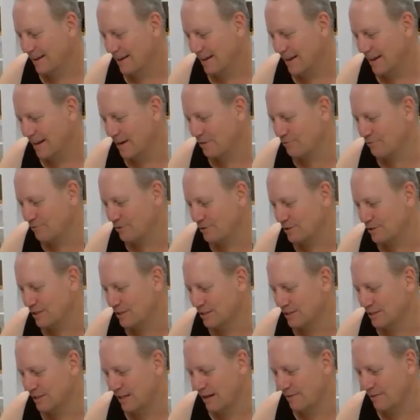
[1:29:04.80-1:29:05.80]
Andrew
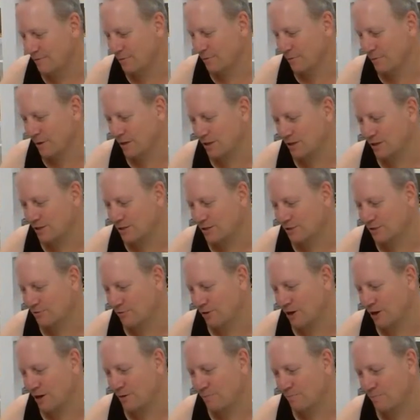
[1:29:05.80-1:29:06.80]
says, love it when you
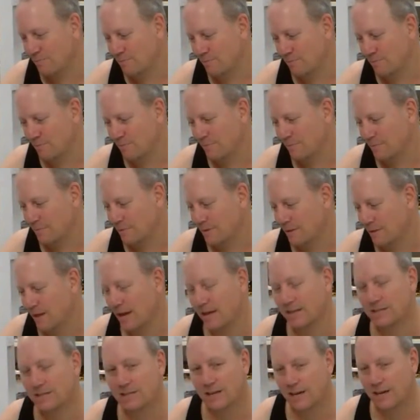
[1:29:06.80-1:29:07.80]
stream.
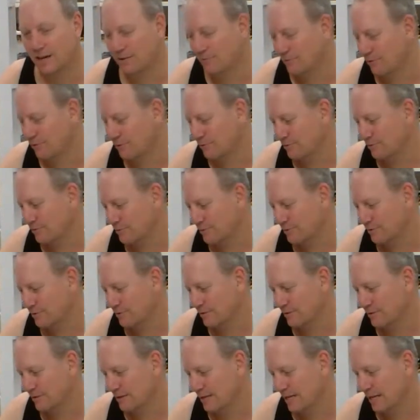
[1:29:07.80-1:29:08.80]
Thanks, Andrew.
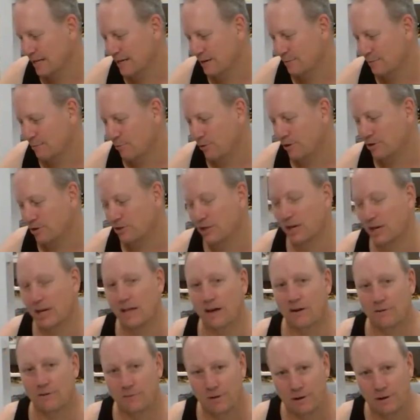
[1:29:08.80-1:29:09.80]
Appreciate
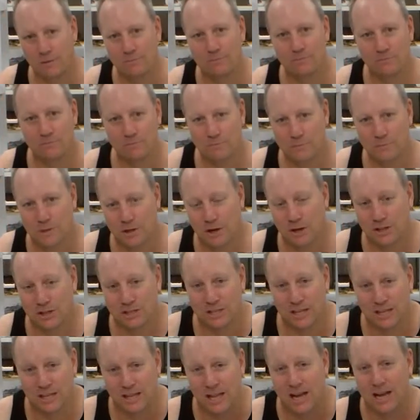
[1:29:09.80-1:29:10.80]
it. Like I
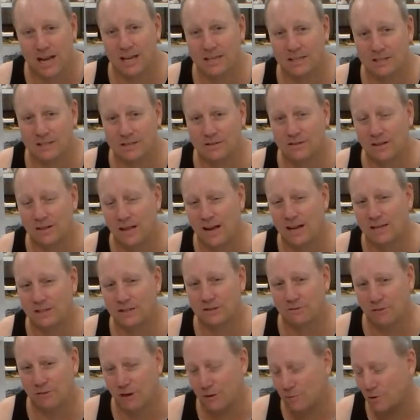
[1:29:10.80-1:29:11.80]
said, last
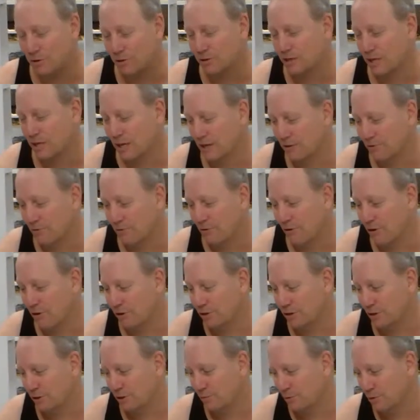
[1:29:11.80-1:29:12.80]
stream I was going to try
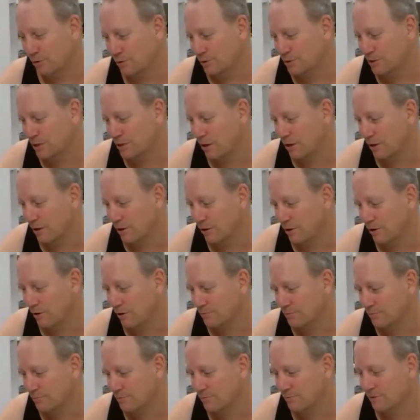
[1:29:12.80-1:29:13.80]
and do more,
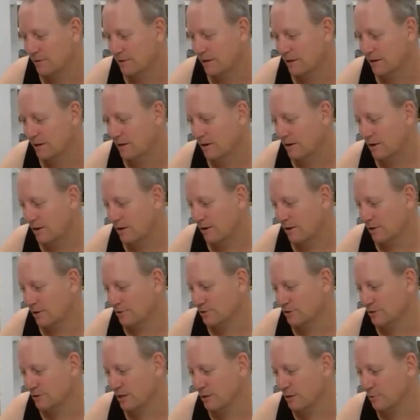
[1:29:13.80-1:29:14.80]
so I'll
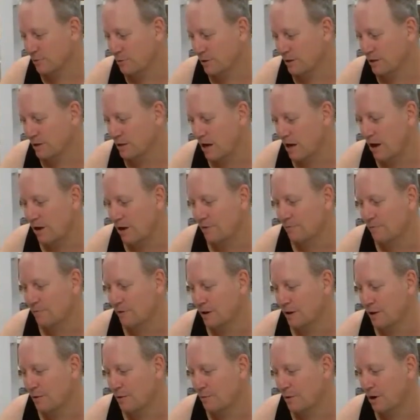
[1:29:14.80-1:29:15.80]
stick with it.
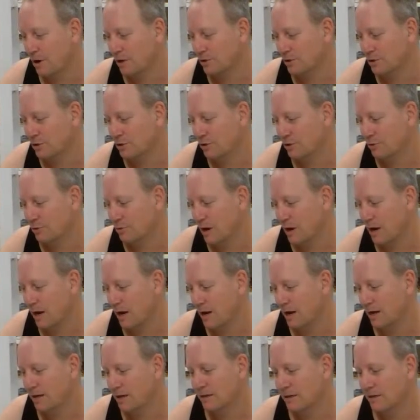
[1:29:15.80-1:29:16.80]
Hopefully I won't do
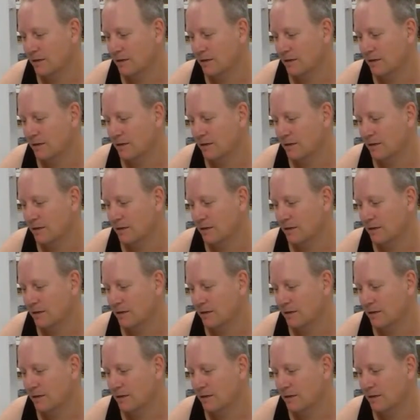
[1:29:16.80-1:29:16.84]
a